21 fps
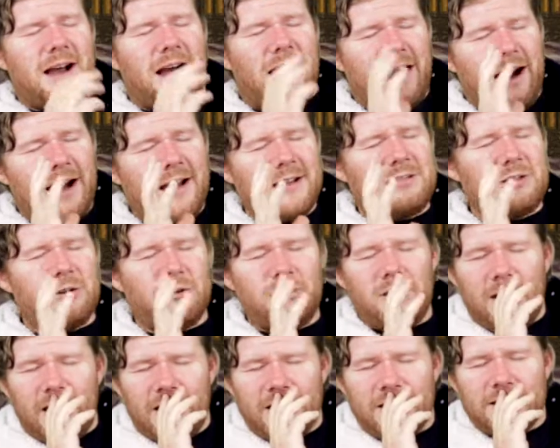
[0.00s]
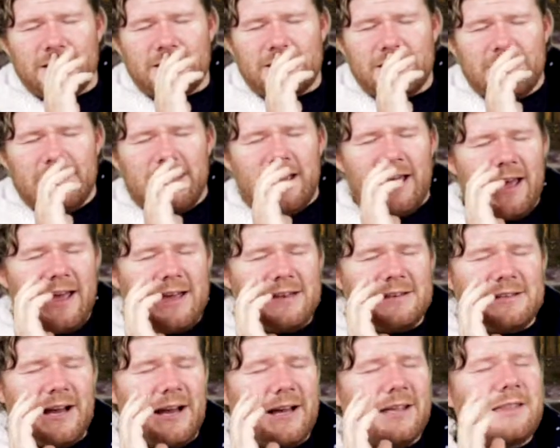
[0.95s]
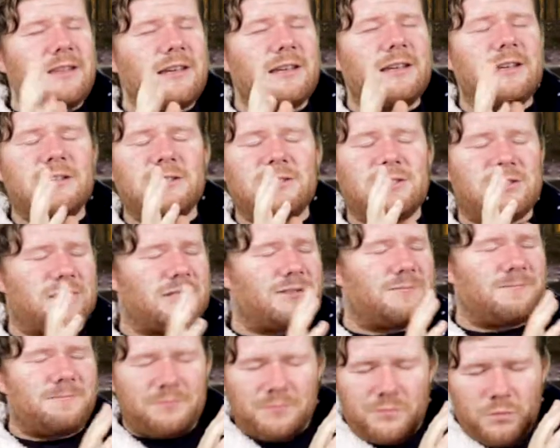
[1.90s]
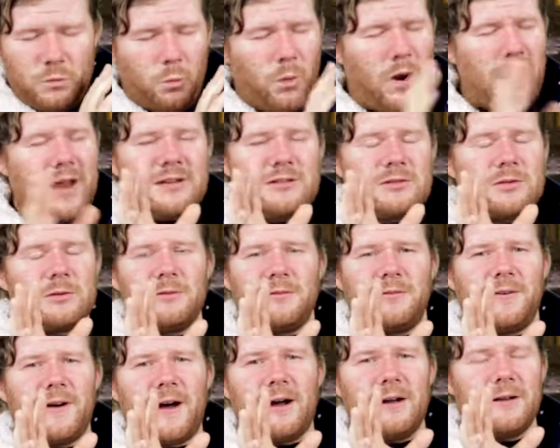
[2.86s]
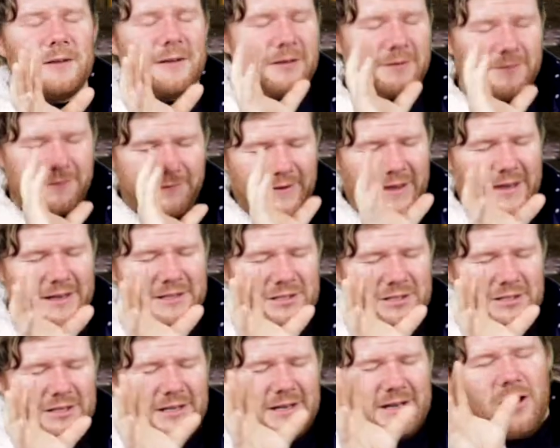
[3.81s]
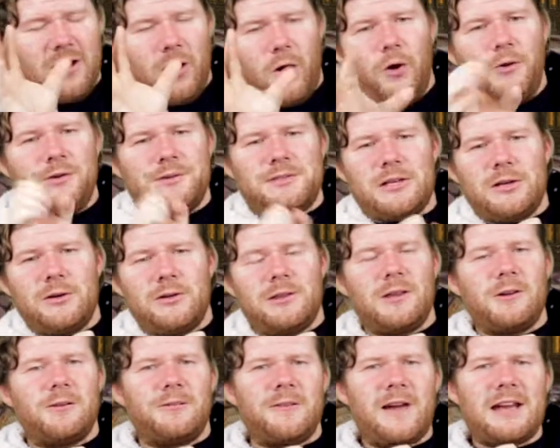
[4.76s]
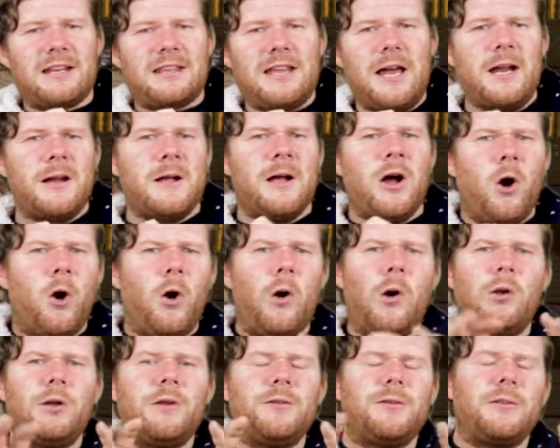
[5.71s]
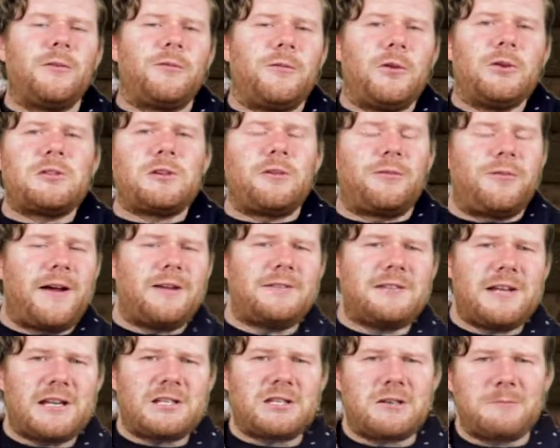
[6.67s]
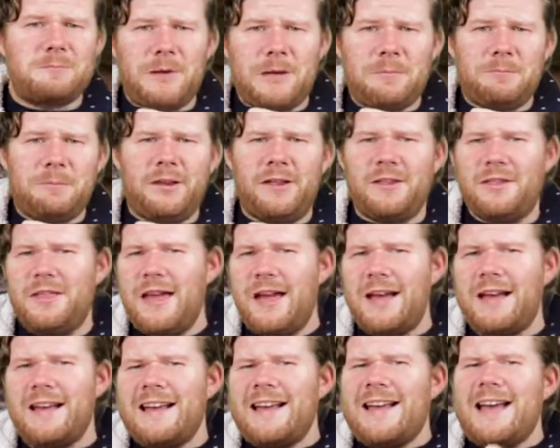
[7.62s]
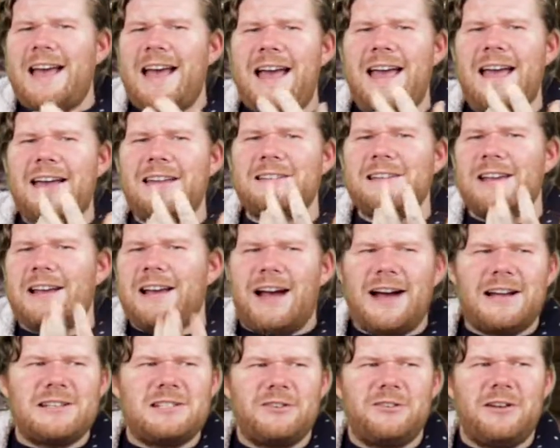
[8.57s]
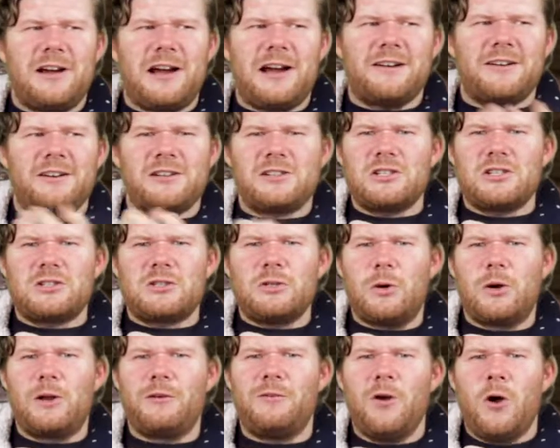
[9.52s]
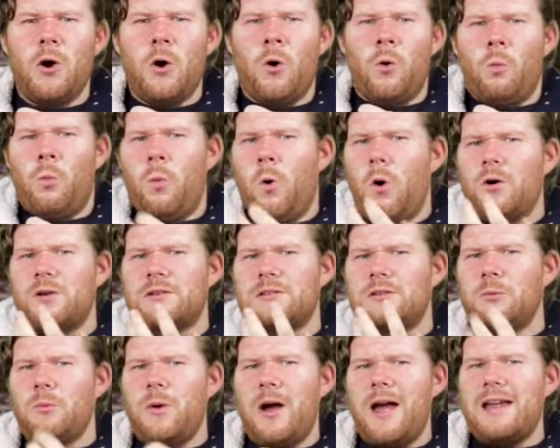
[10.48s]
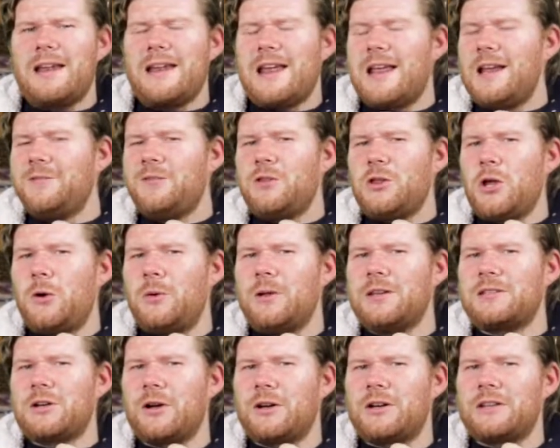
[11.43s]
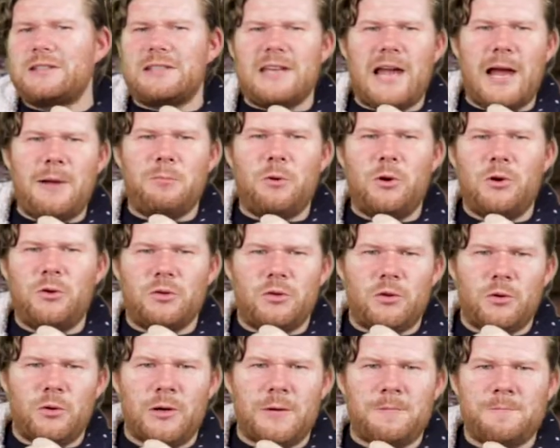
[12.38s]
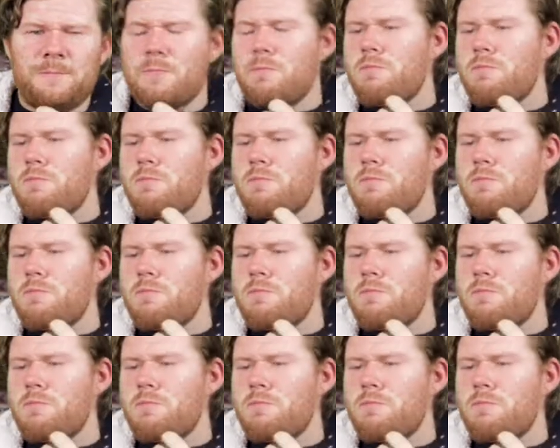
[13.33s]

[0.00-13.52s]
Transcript: I don't like it, and I think it's way too far-fetched. Also, the fact that all of the Future Foundation people are there, and Hajirihara just sort of walks away even though he's got a stab wound through him,